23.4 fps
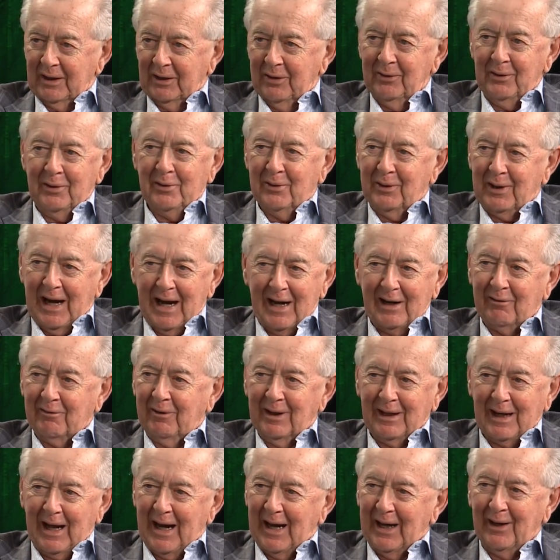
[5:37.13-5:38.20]
You can't
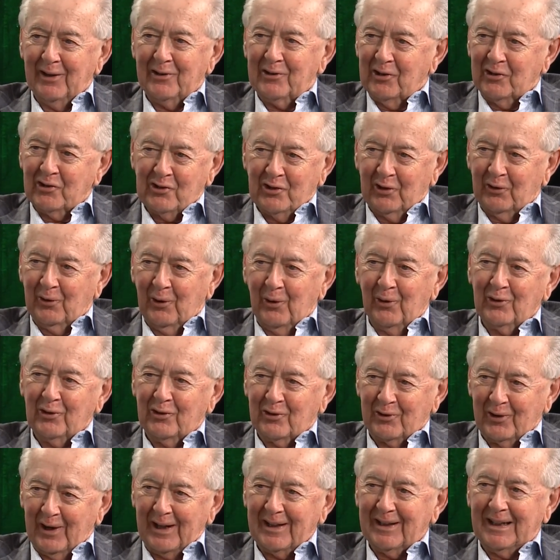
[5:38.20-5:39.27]
rely on just your own
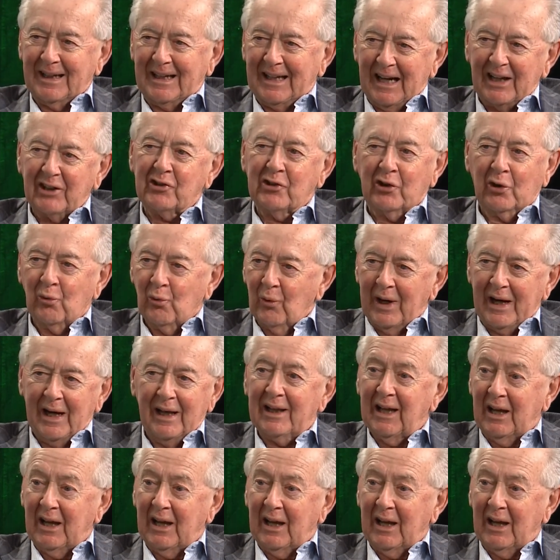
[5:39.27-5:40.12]
strength to get your way